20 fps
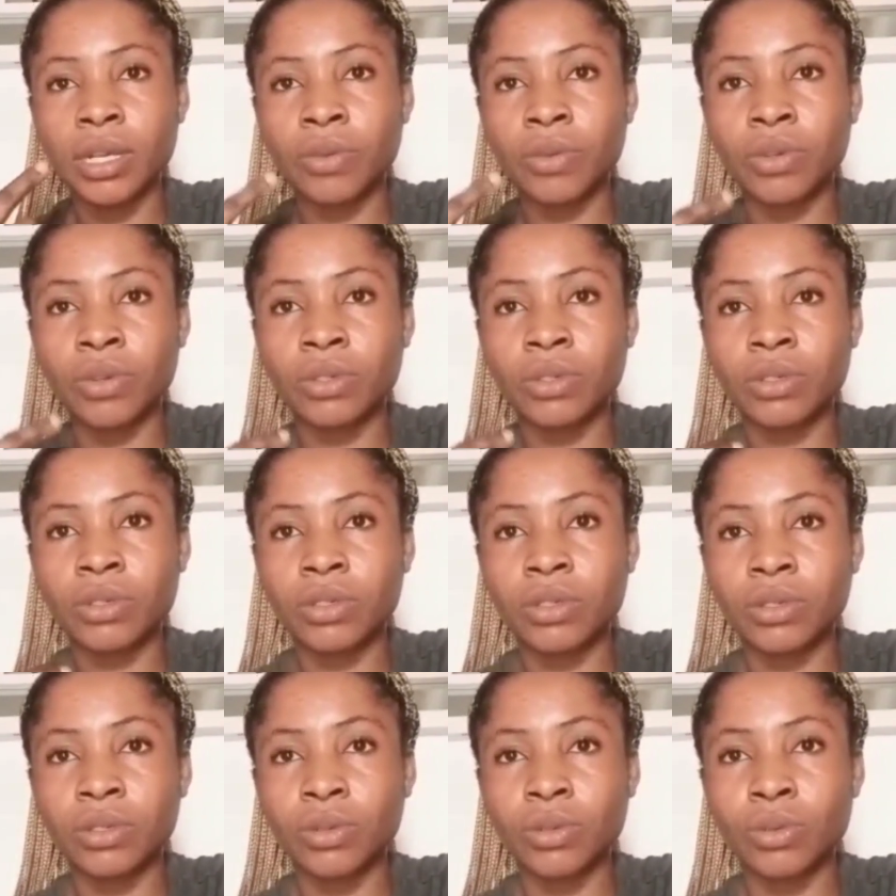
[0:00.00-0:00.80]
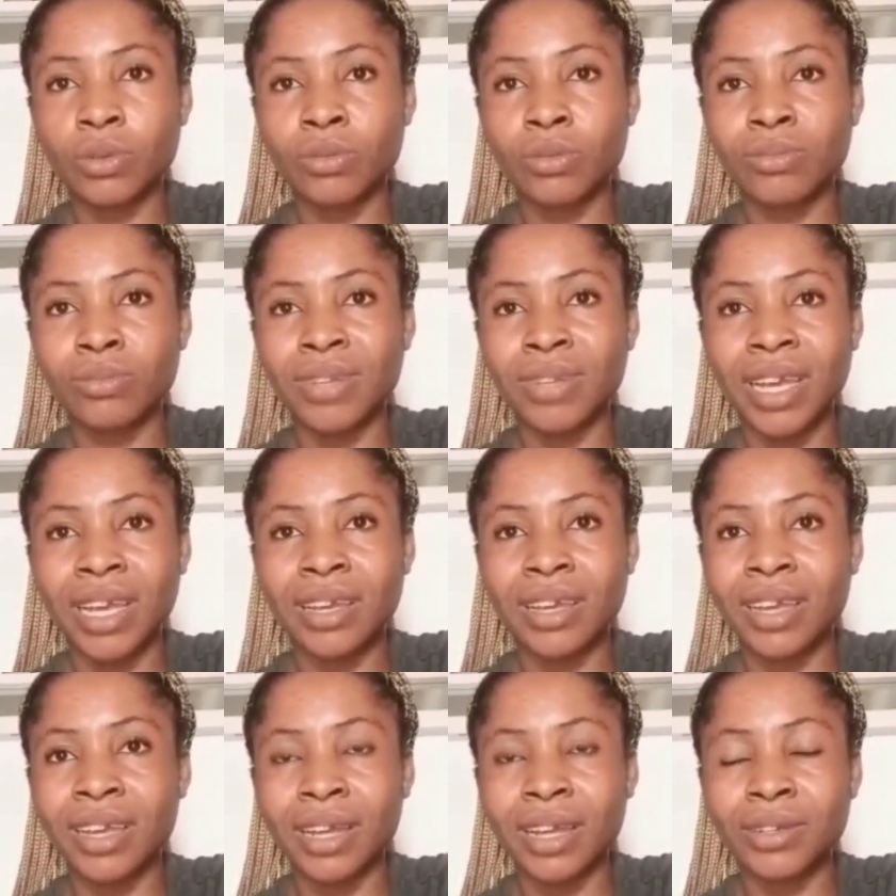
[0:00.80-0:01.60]
as I was
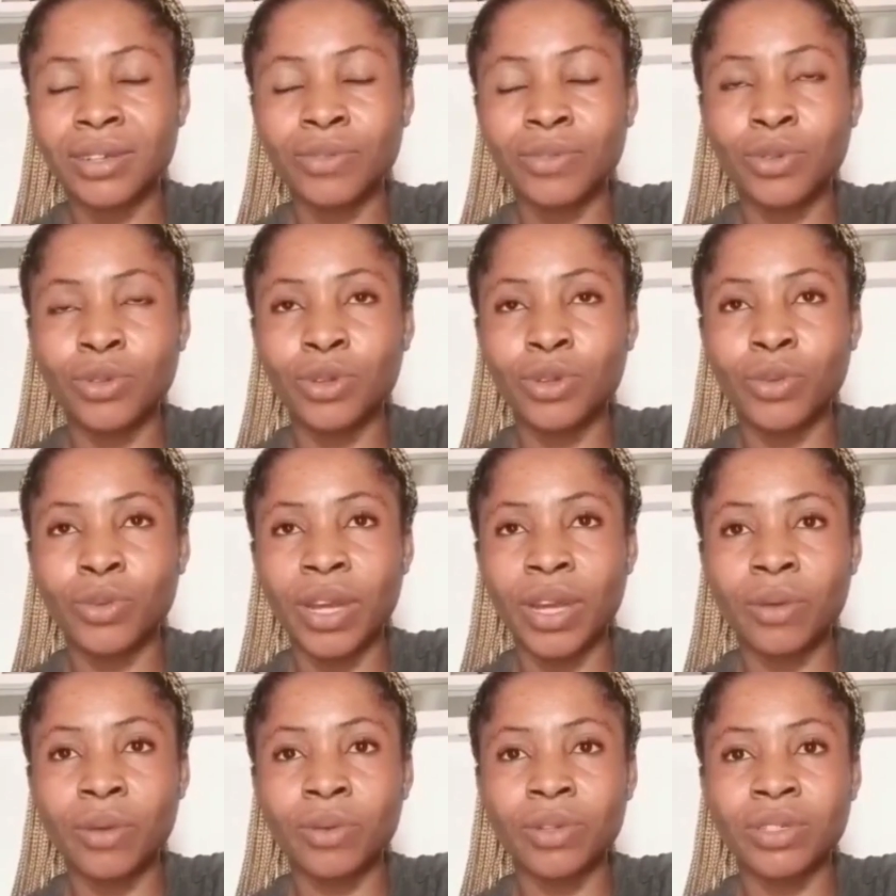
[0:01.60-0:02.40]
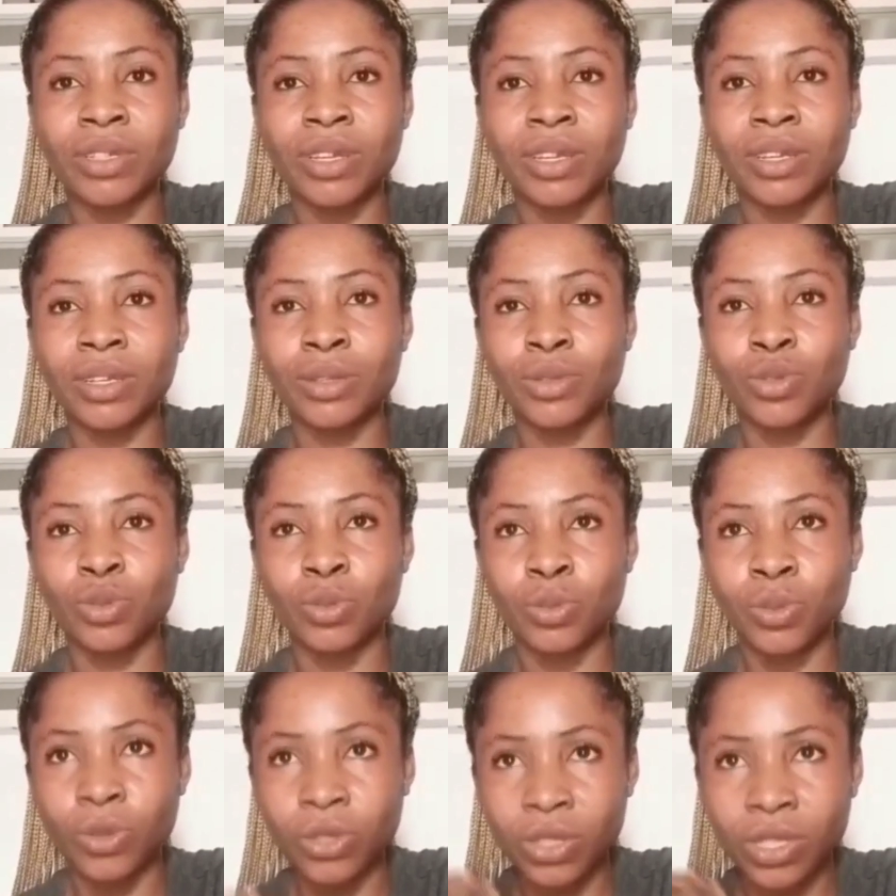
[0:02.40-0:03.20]
like, I didn't even know where I was heading
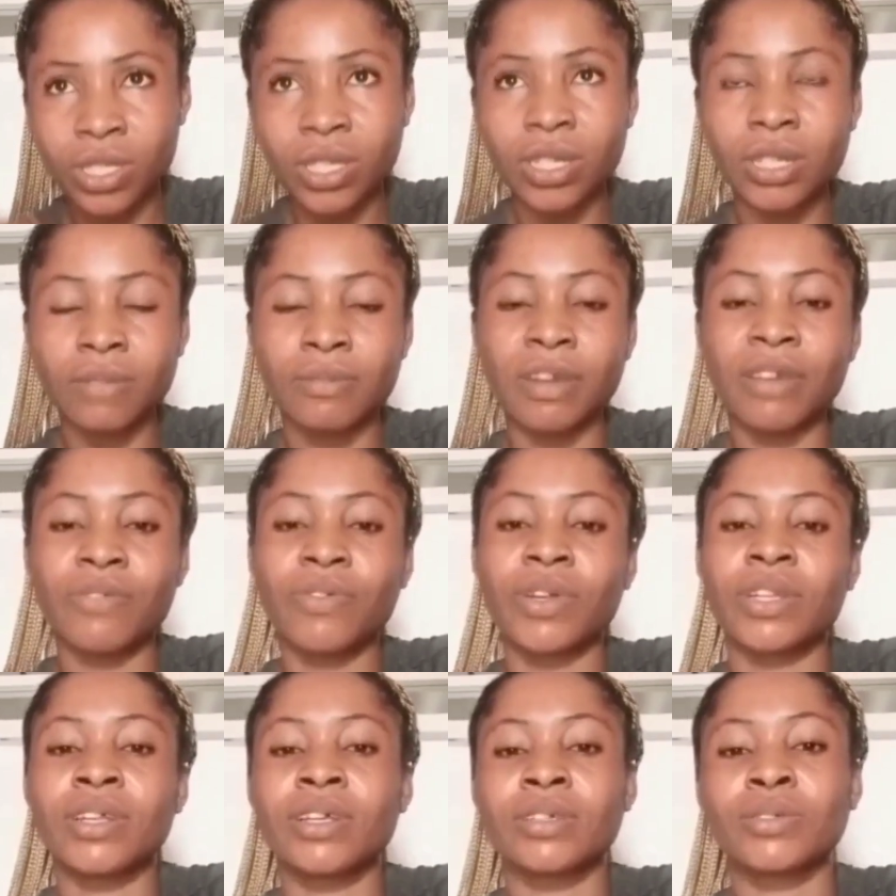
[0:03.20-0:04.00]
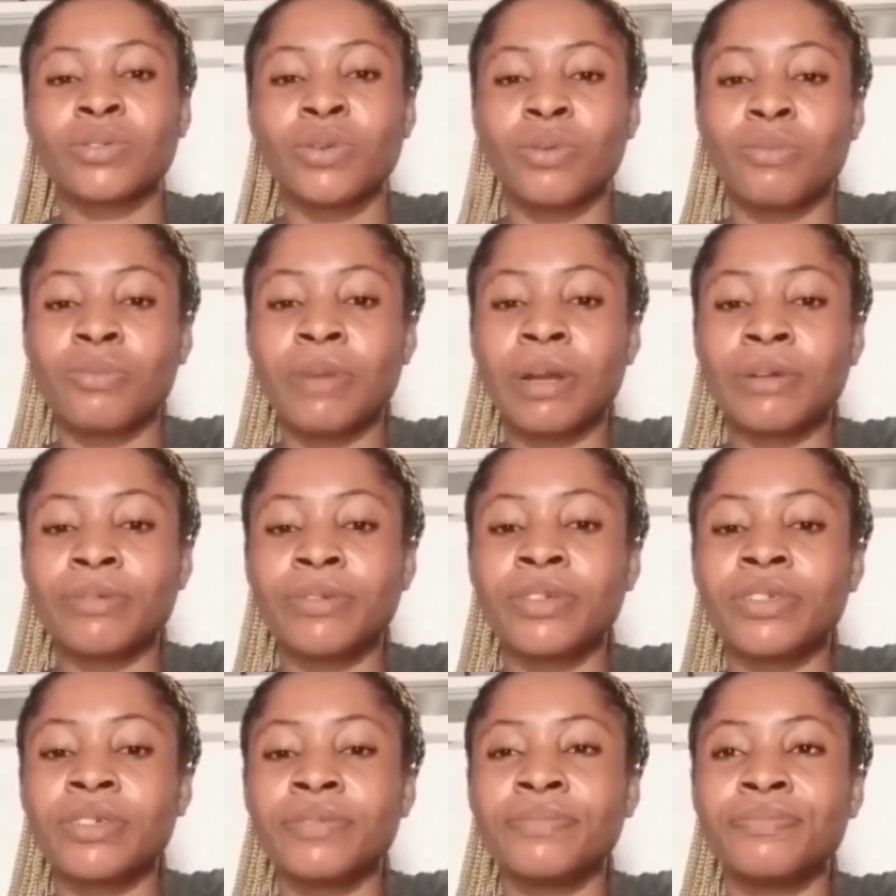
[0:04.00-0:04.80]
to, but still in my father's
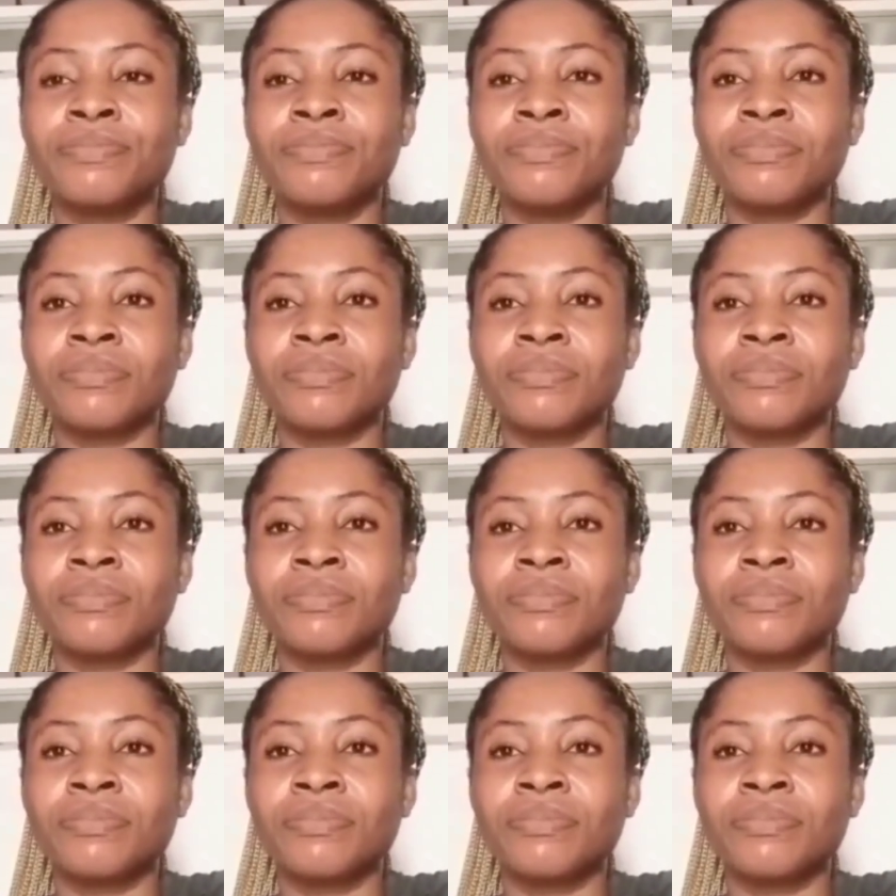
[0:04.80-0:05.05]
compound,